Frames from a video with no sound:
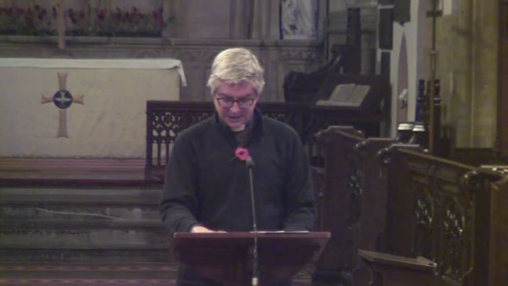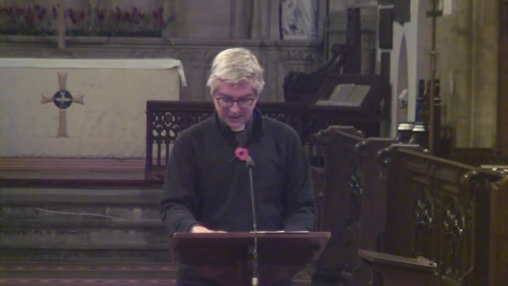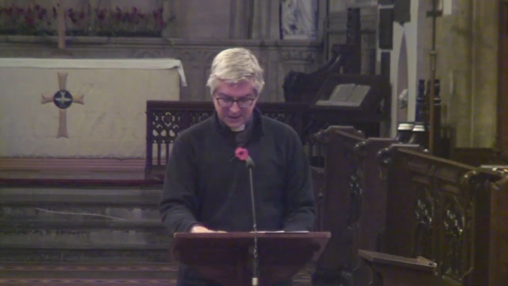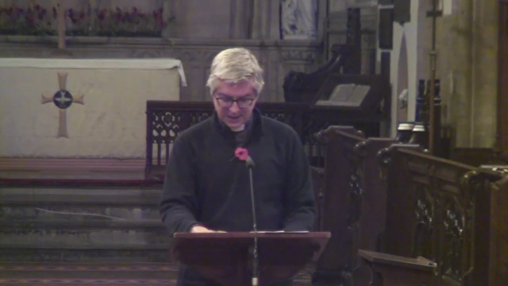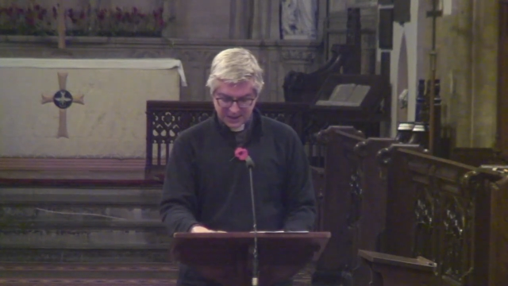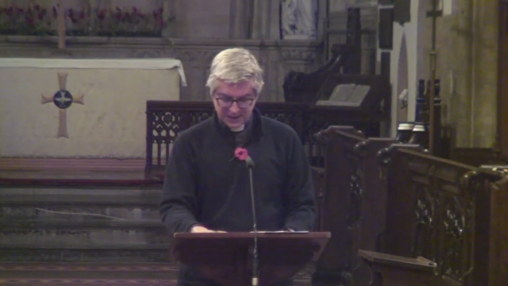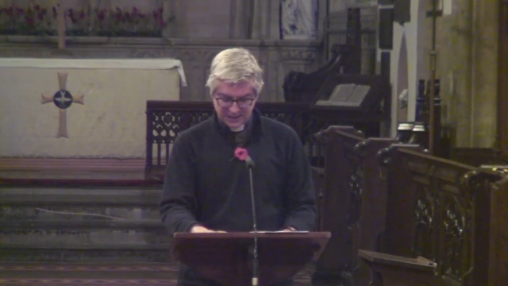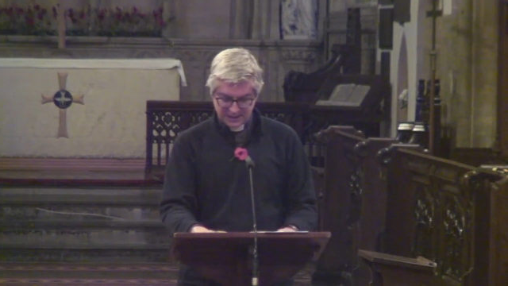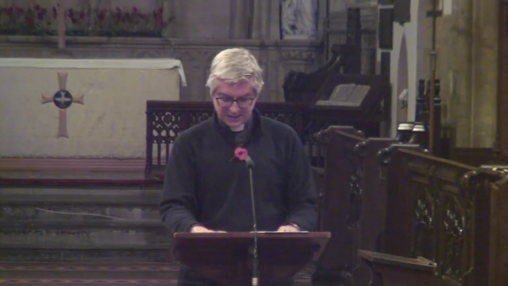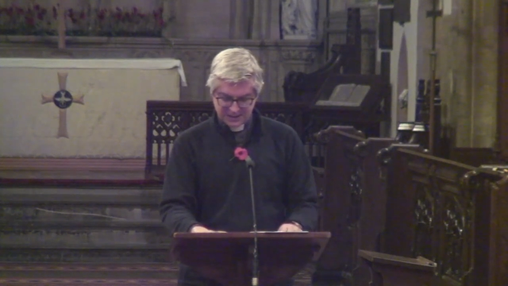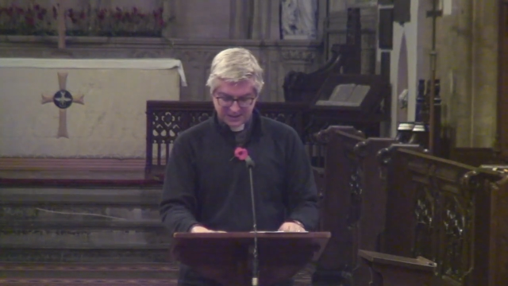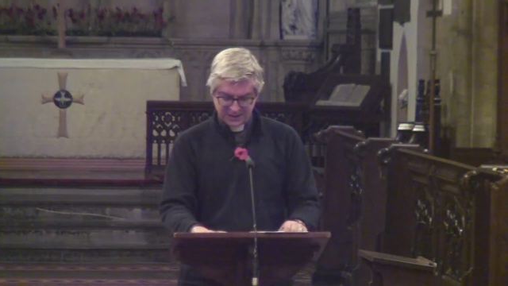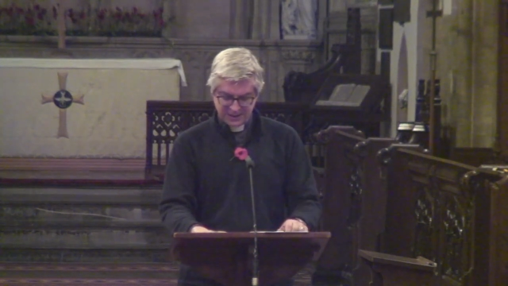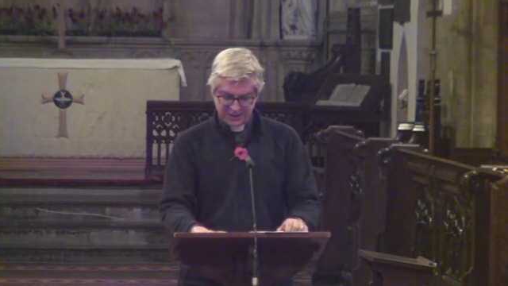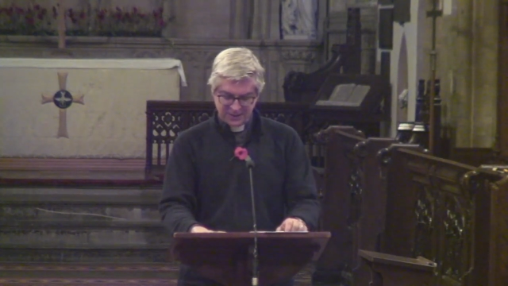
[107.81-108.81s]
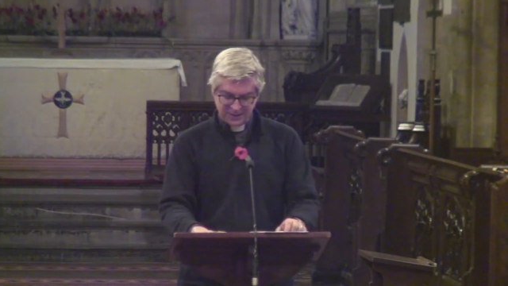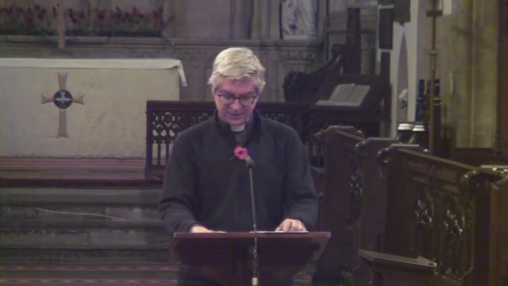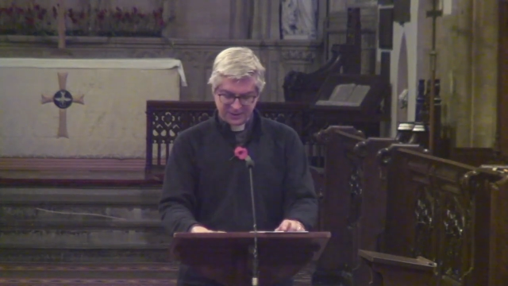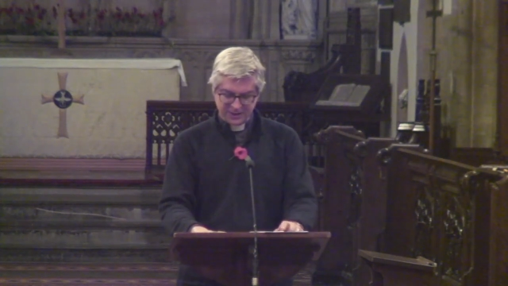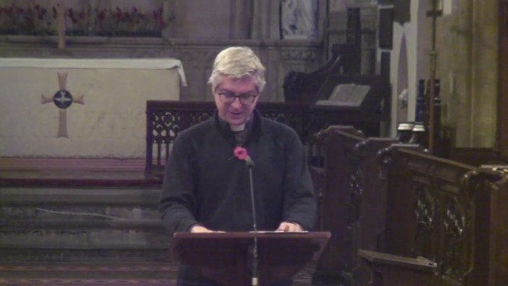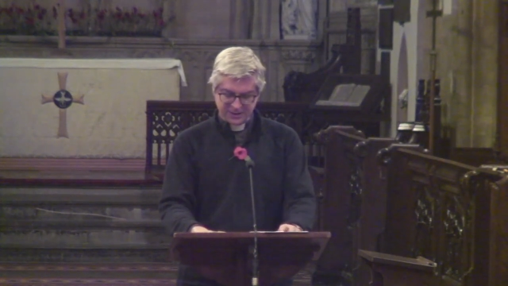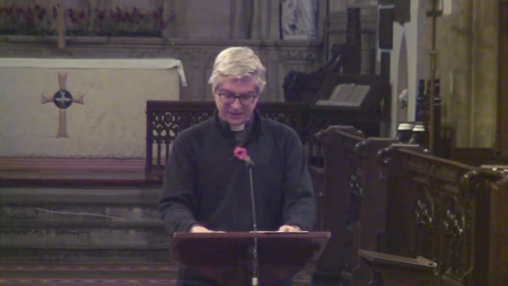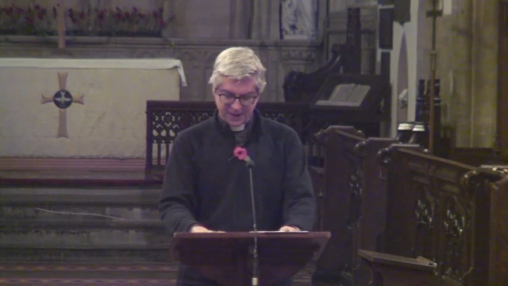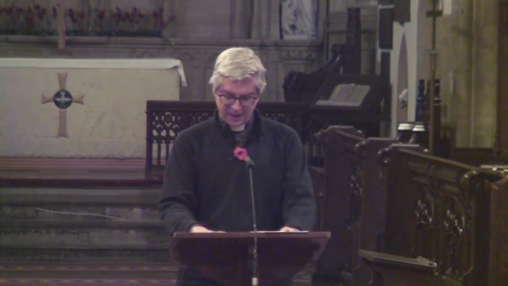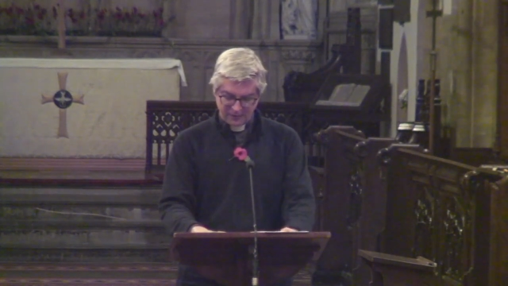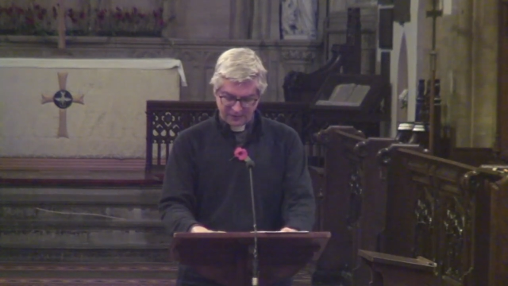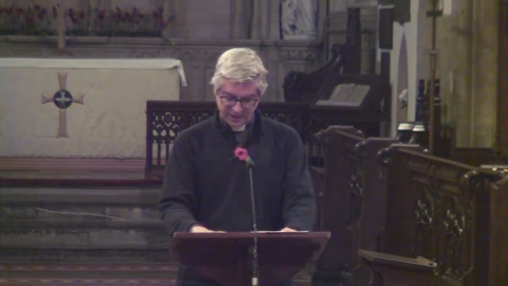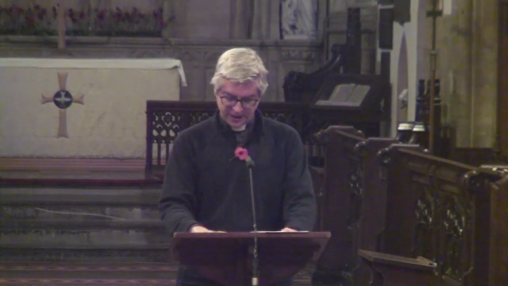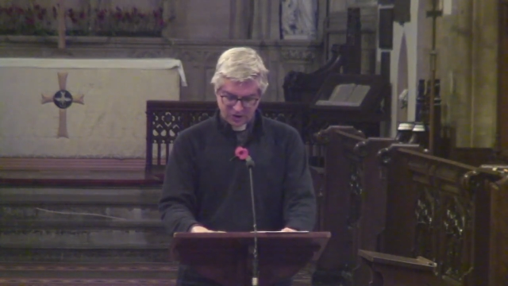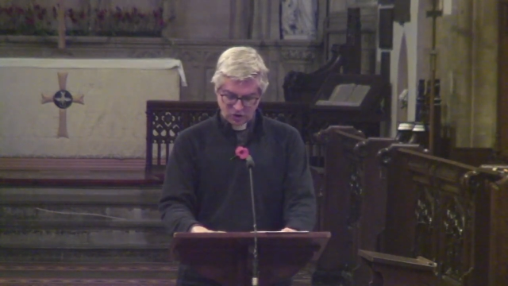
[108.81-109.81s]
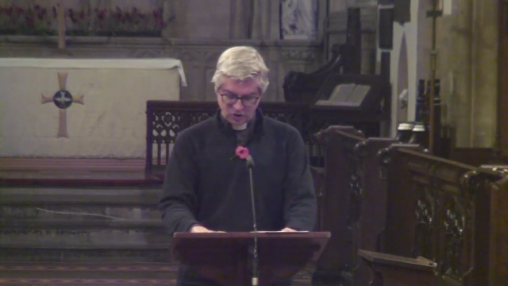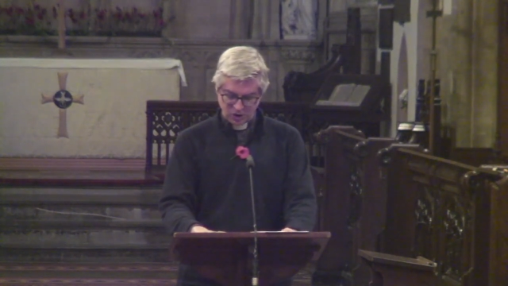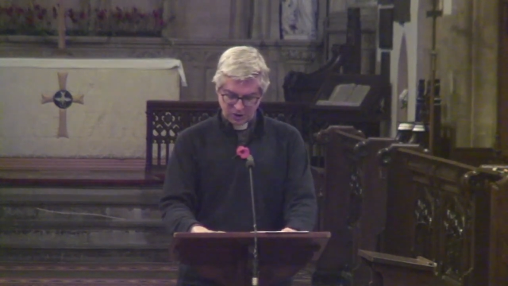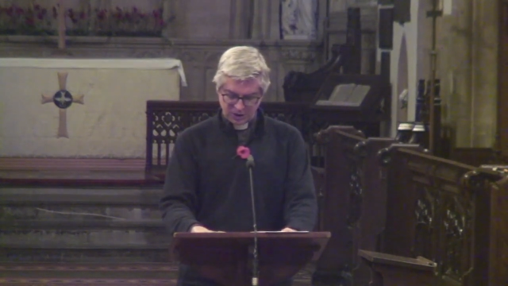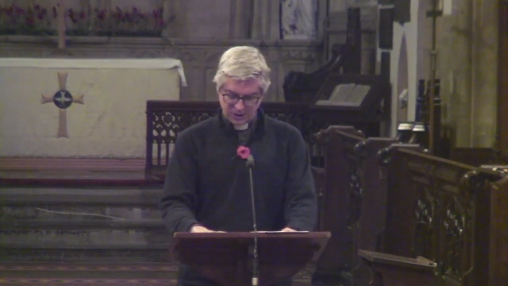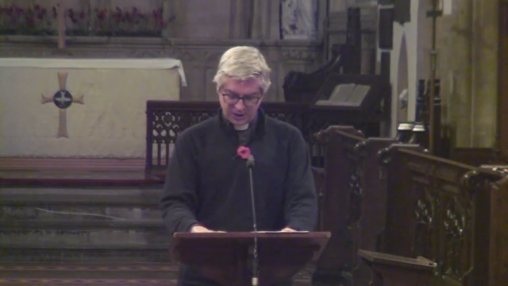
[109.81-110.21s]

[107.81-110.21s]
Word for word: leads to salvation